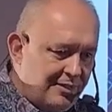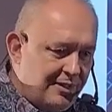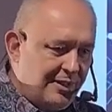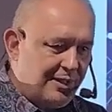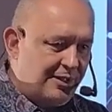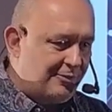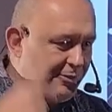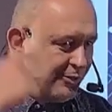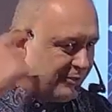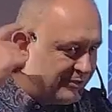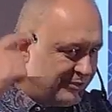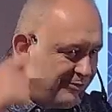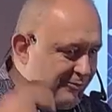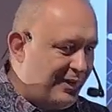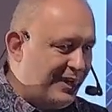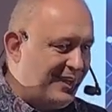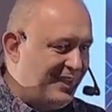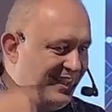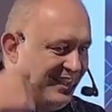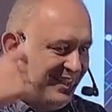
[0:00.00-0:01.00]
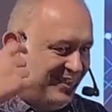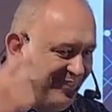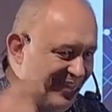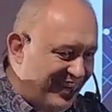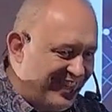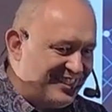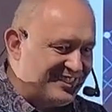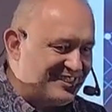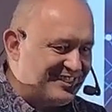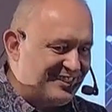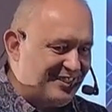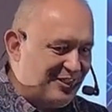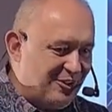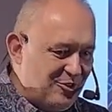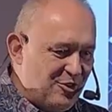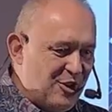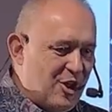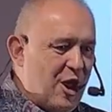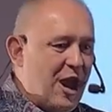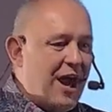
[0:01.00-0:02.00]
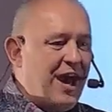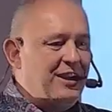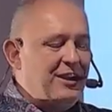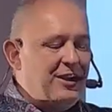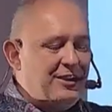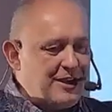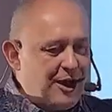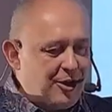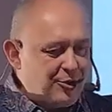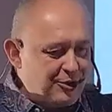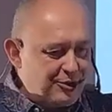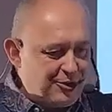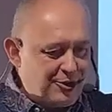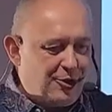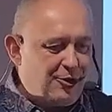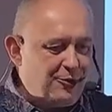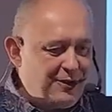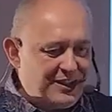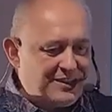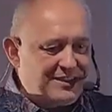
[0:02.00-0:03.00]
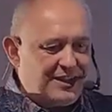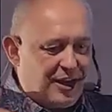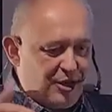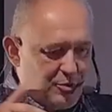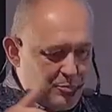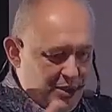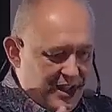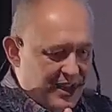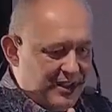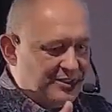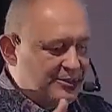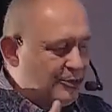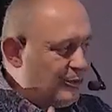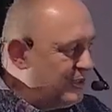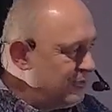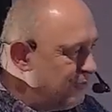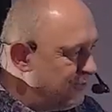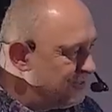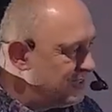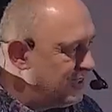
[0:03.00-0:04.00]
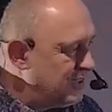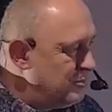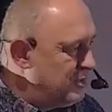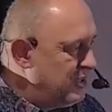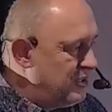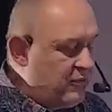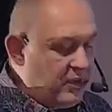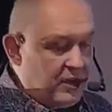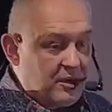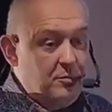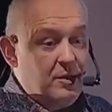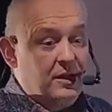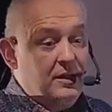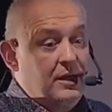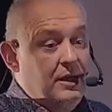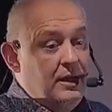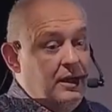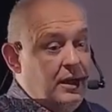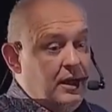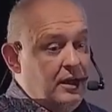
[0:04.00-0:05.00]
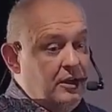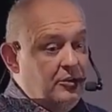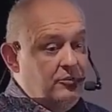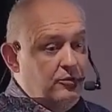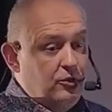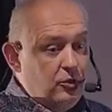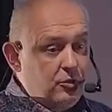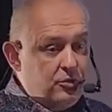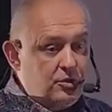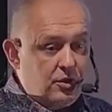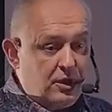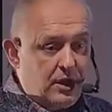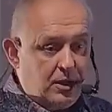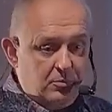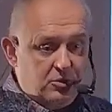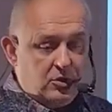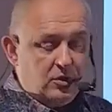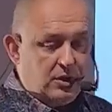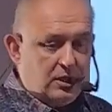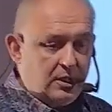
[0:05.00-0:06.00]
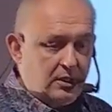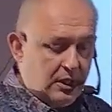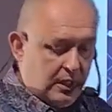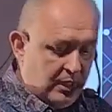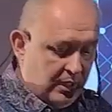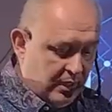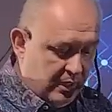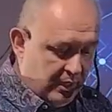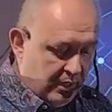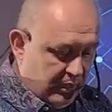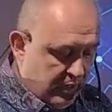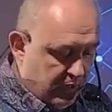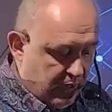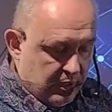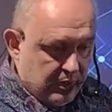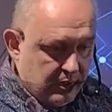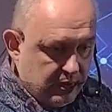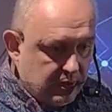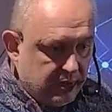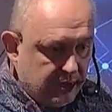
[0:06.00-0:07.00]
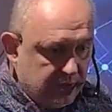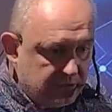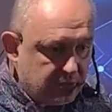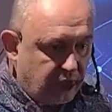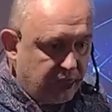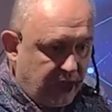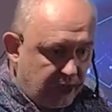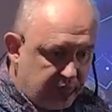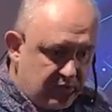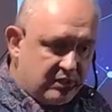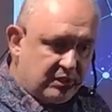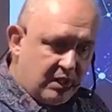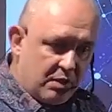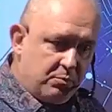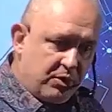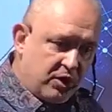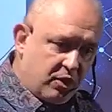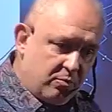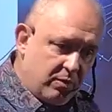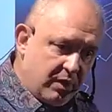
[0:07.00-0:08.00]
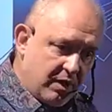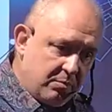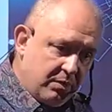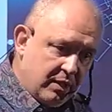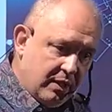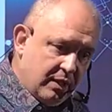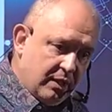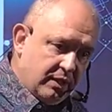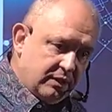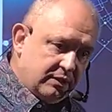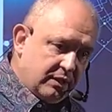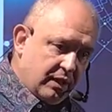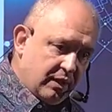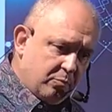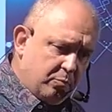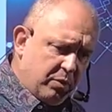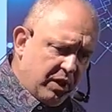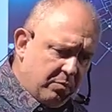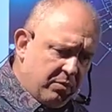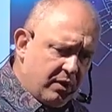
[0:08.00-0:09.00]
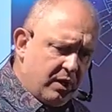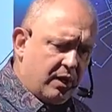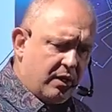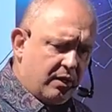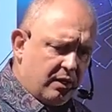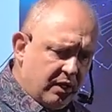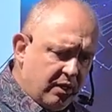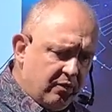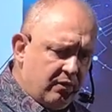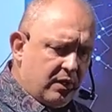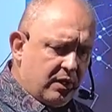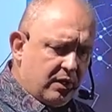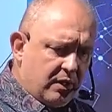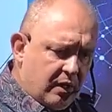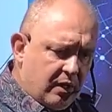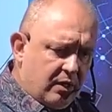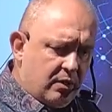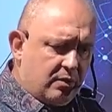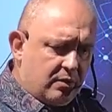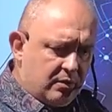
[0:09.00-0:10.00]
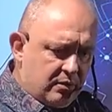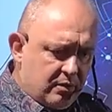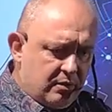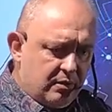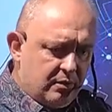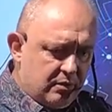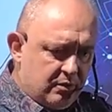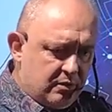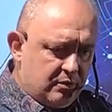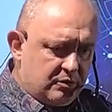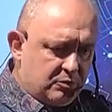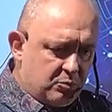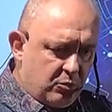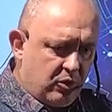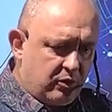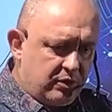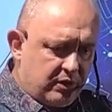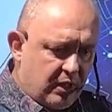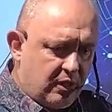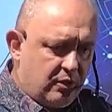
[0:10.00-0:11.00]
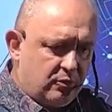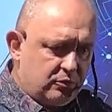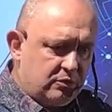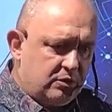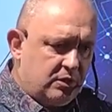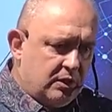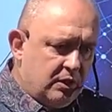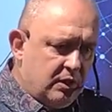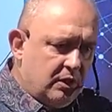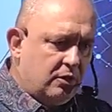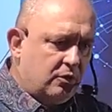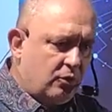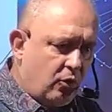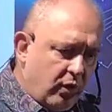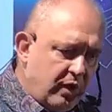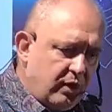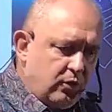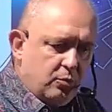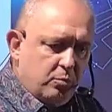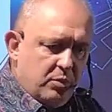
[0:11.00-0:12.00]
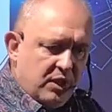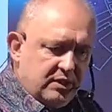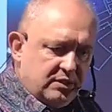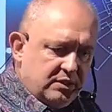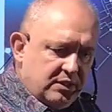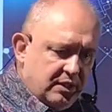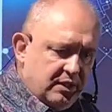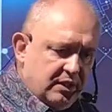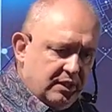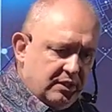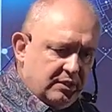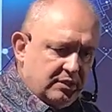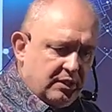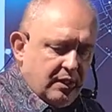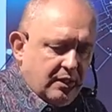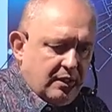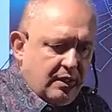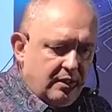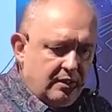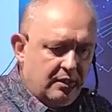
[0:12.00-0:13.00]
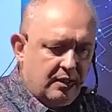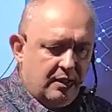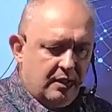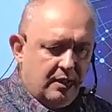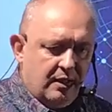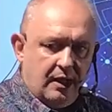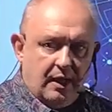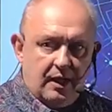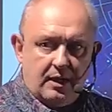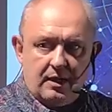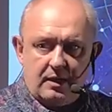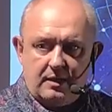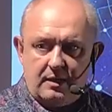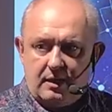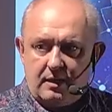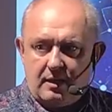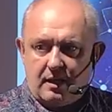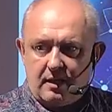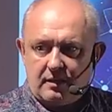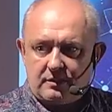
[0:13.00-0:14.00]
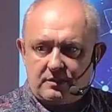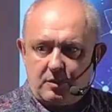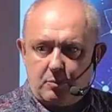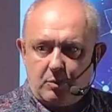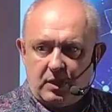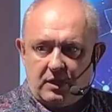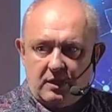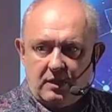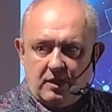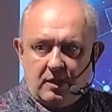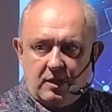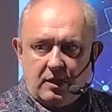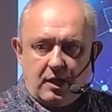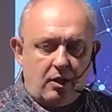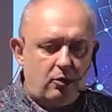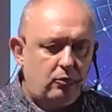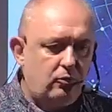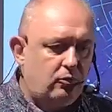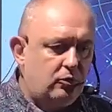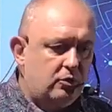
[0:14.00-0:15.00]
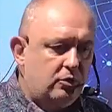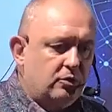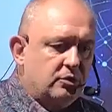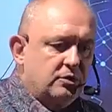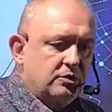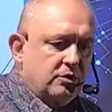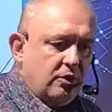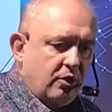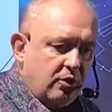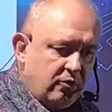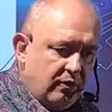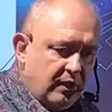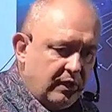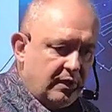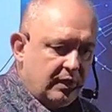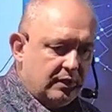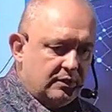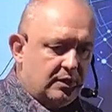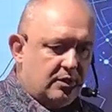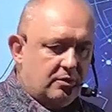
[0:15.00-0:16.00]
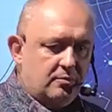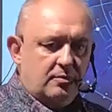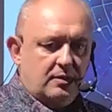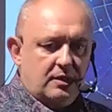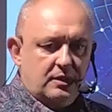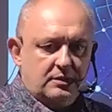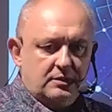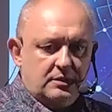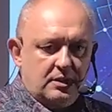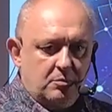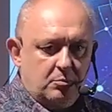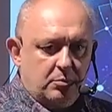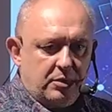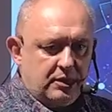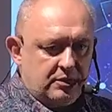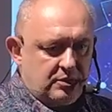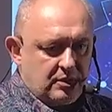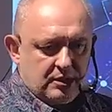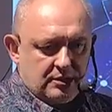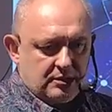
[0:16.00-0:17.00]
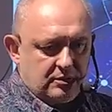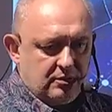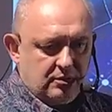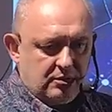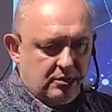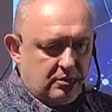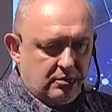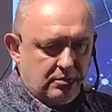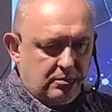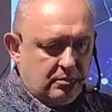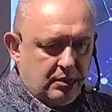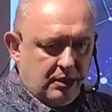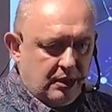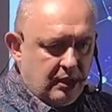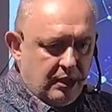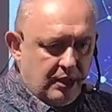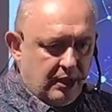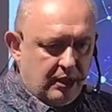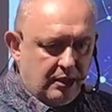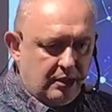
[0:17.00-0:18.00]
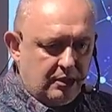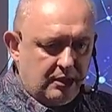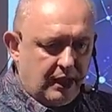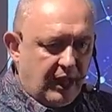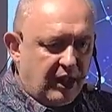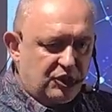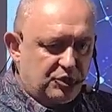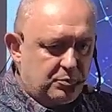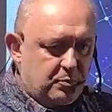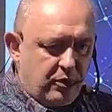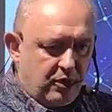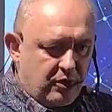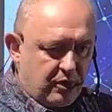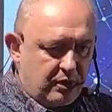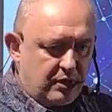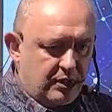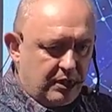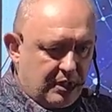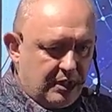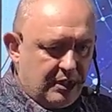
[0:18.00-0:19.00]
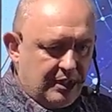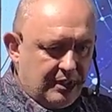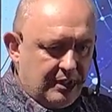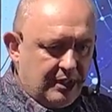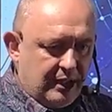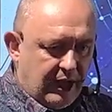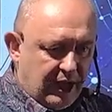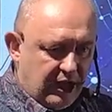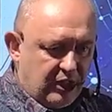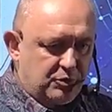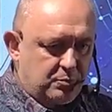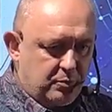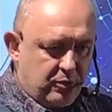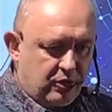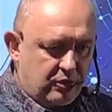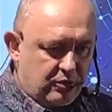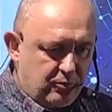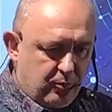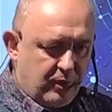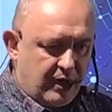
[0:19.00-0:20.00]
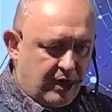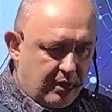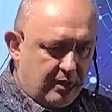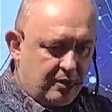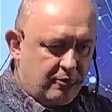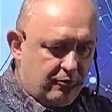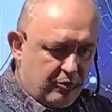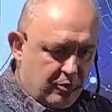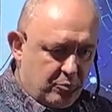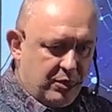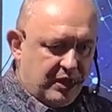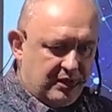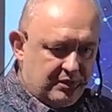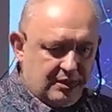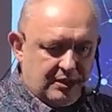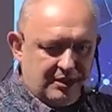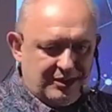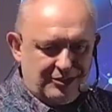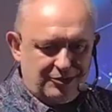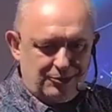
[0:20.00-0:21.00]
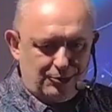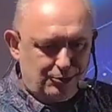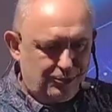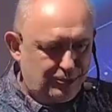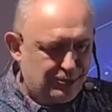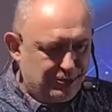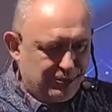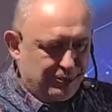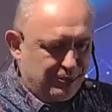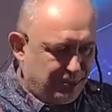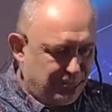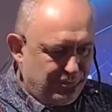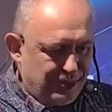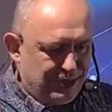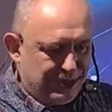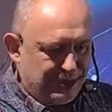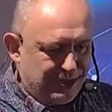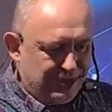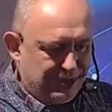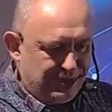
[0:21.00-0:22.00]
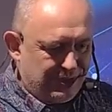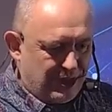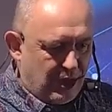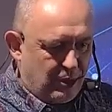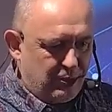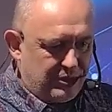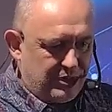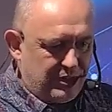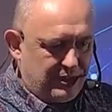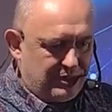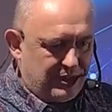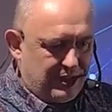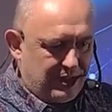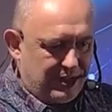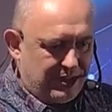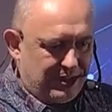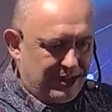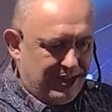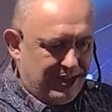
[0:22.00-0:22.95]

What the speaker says: It was very, very slow, and our drawings are big, so it was a little bit difficult. But in the future, I'm talking, so we have the same problem, saying people are leaving our small towns, going to big cities, and then they ask me, how would you solve it? I said, very simply, just, you know, export work from big cities to the countryside.